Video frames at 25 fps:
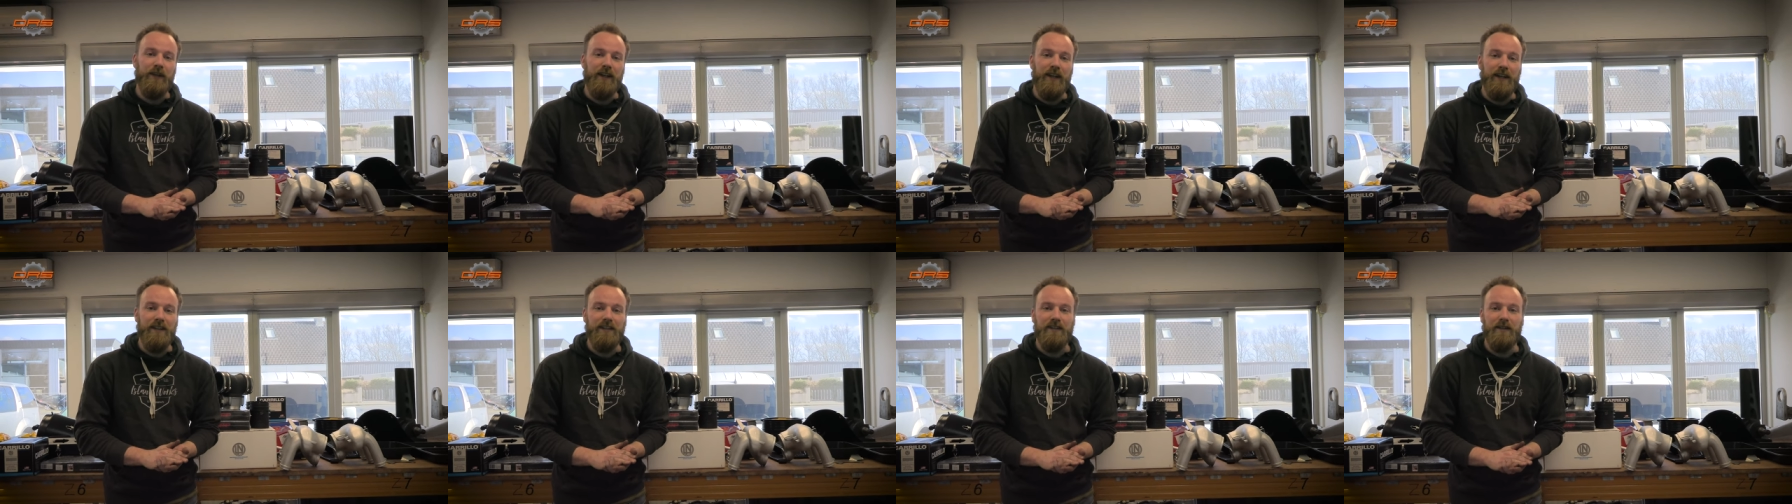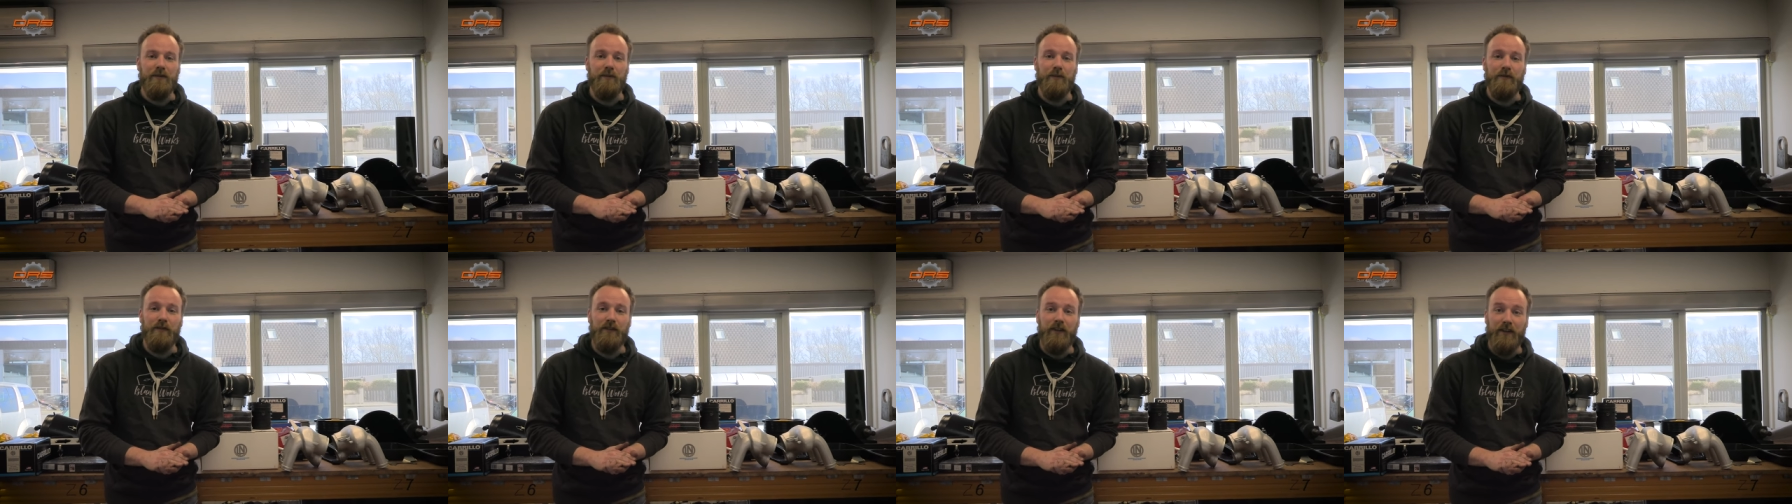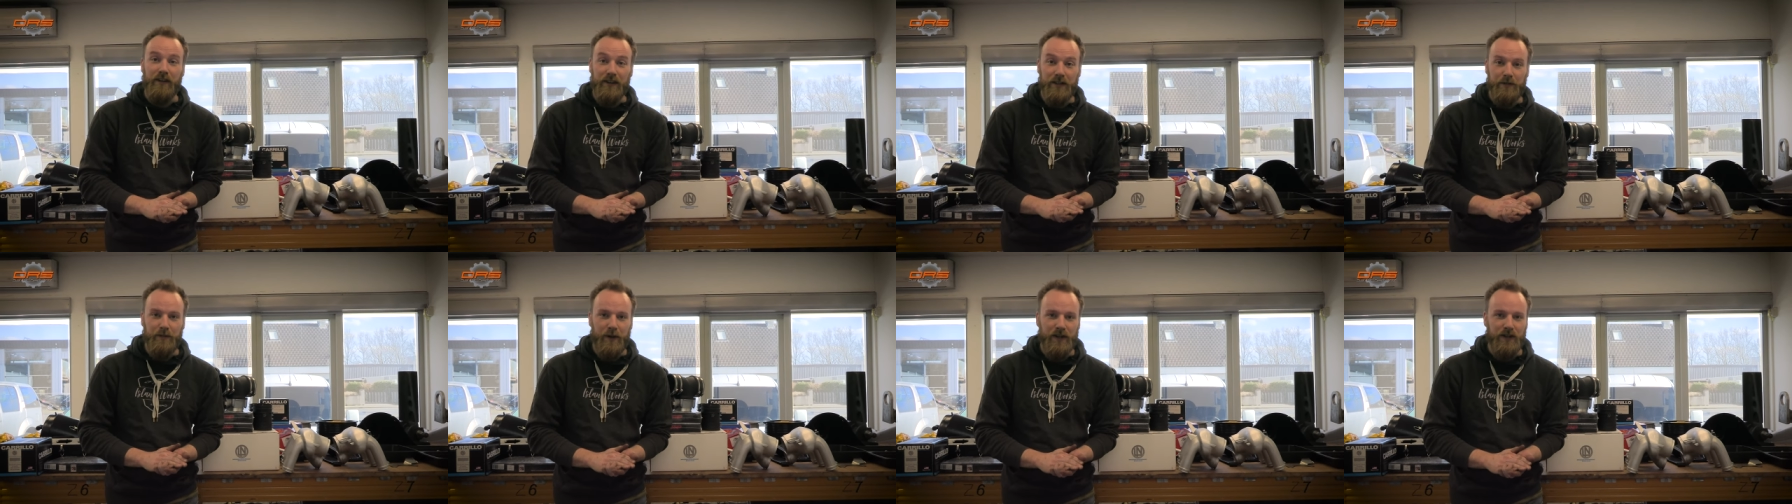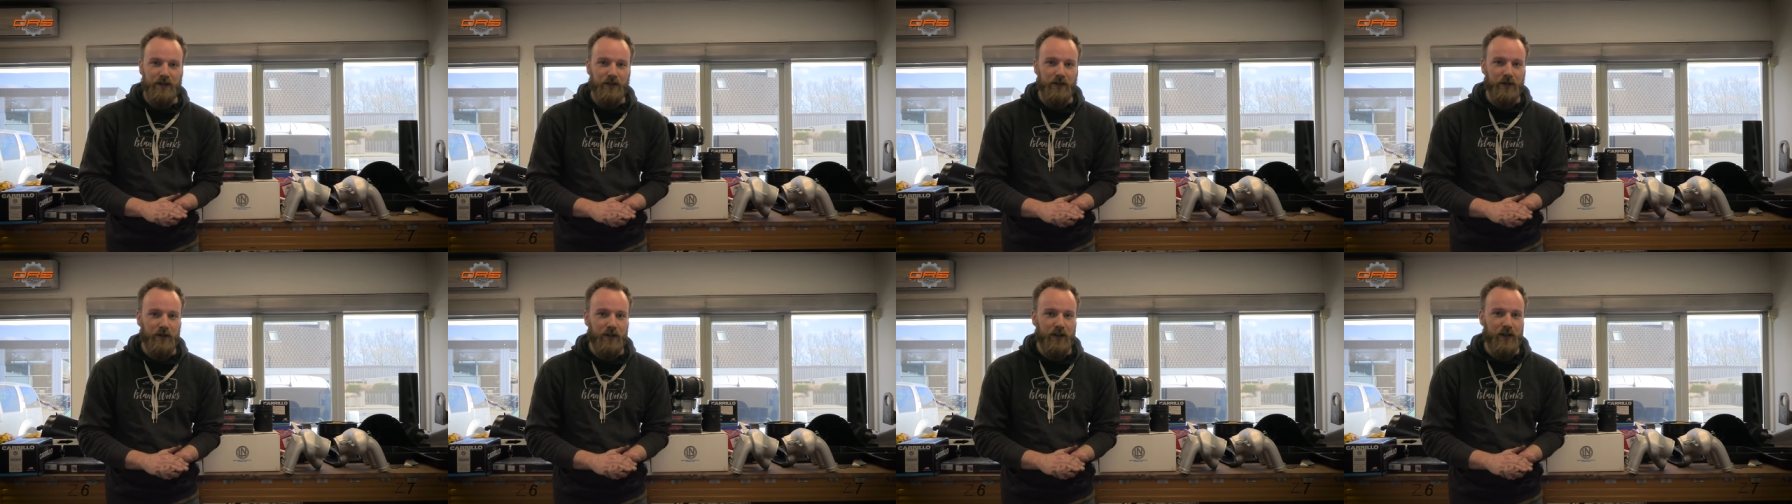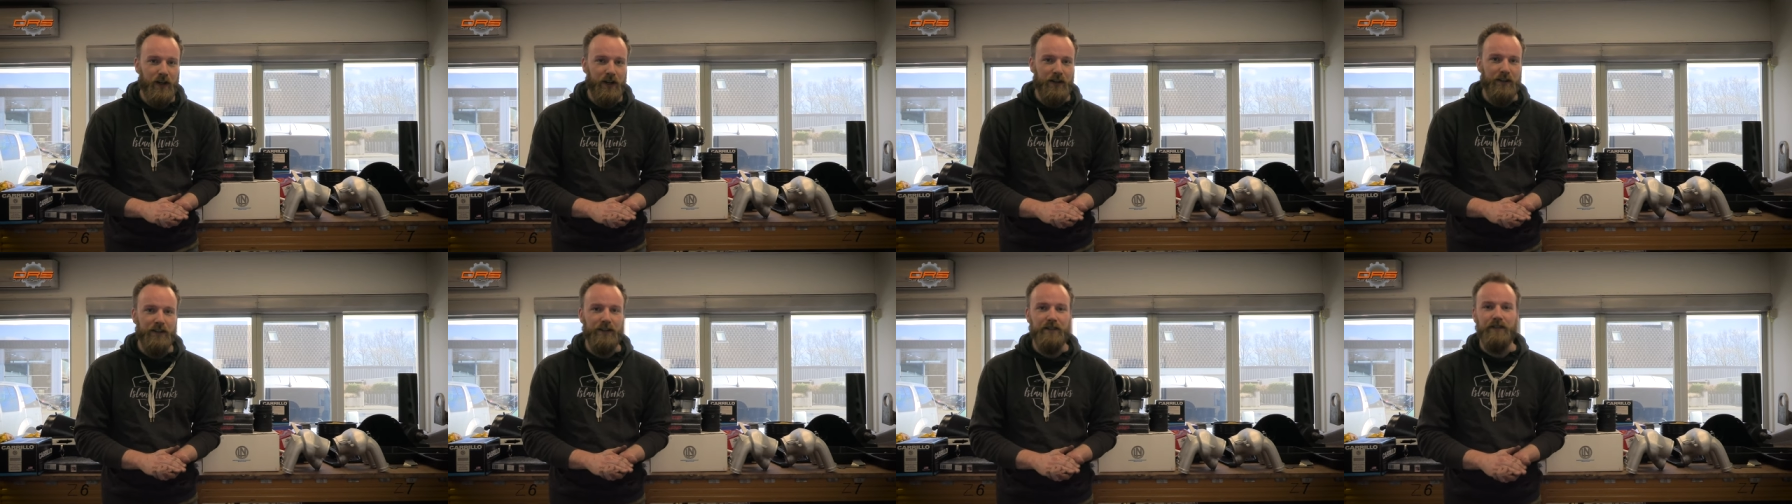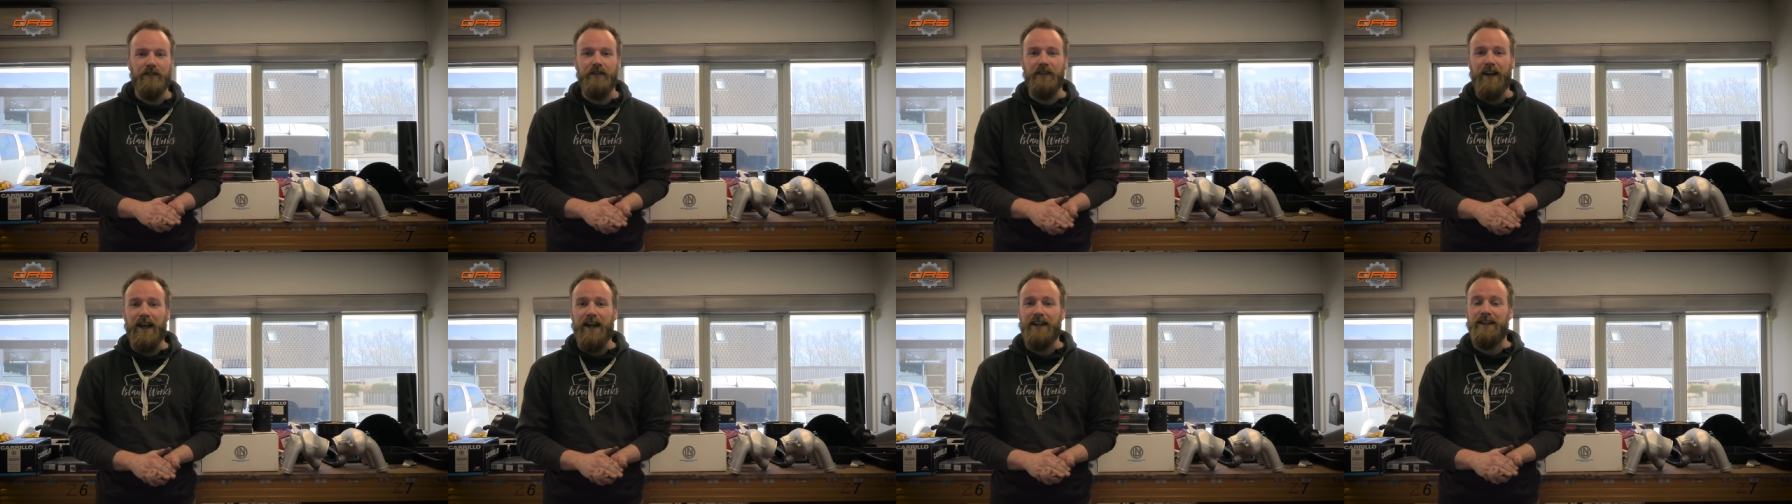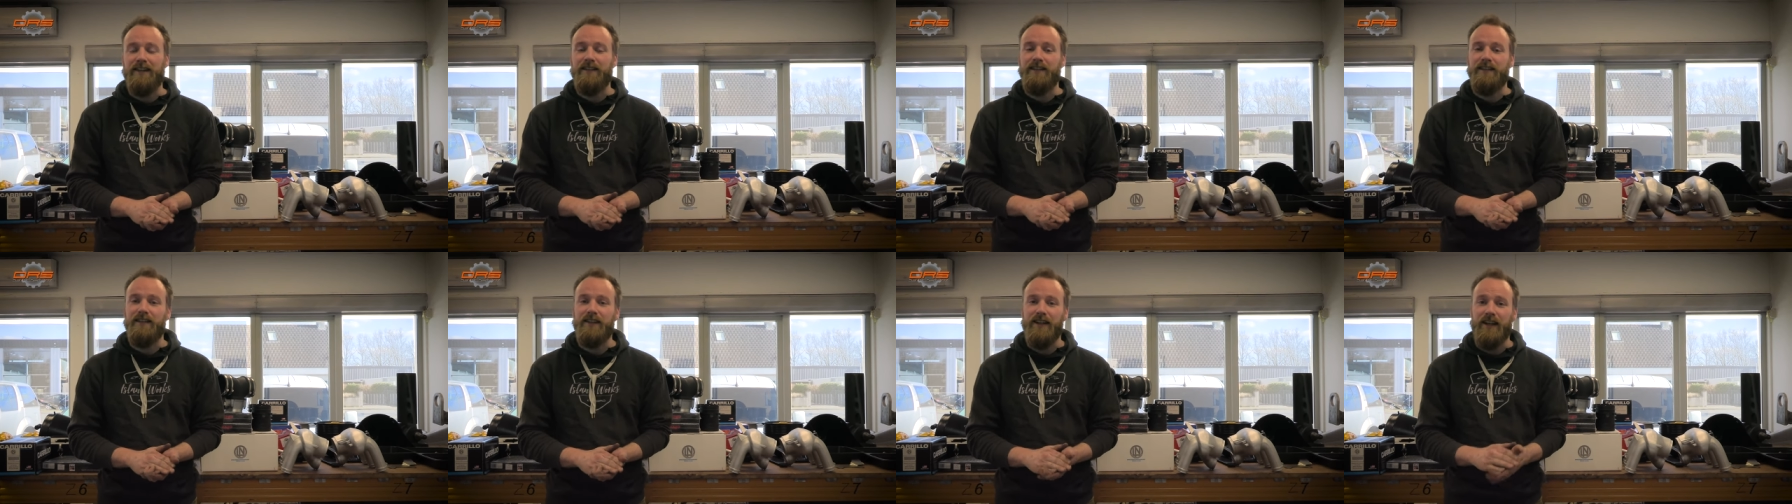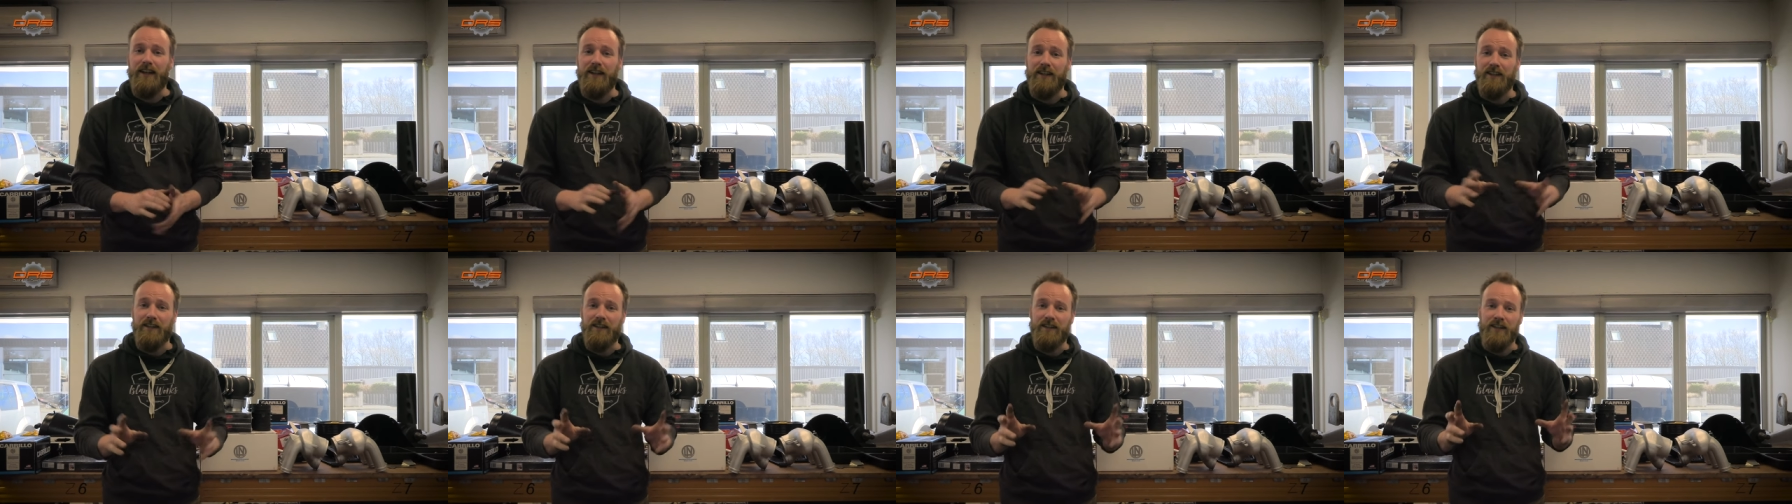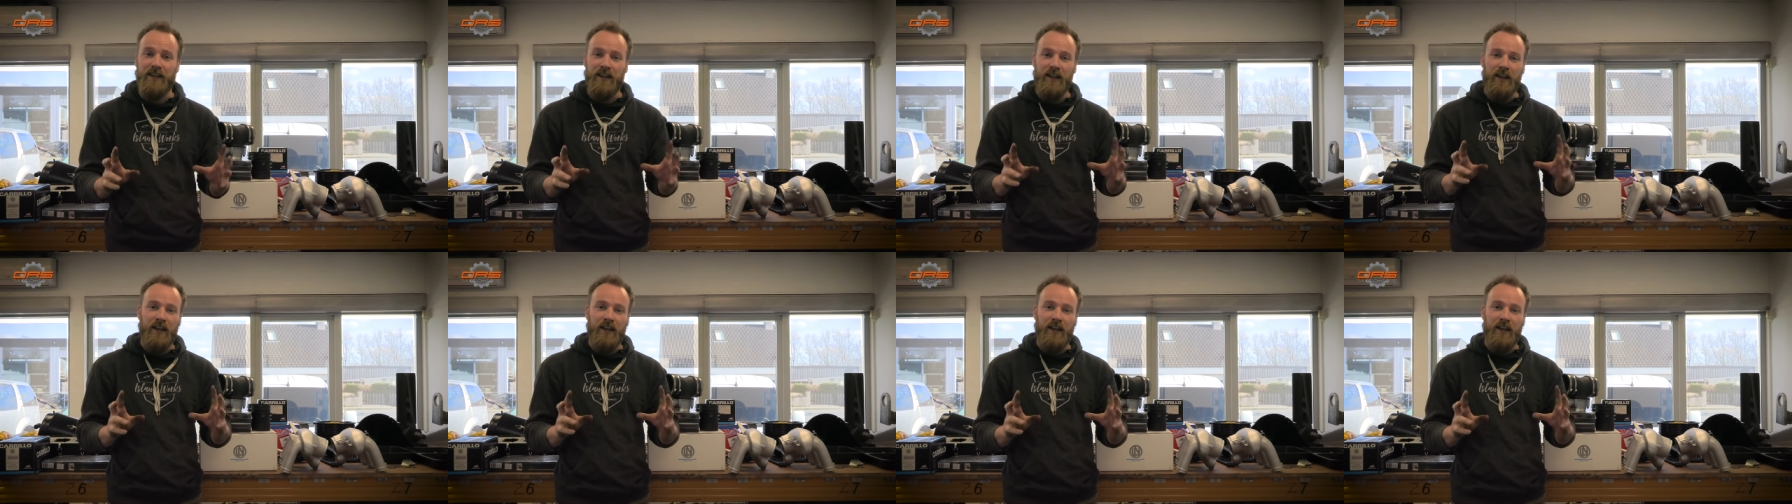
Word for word: He has some very special colored fans and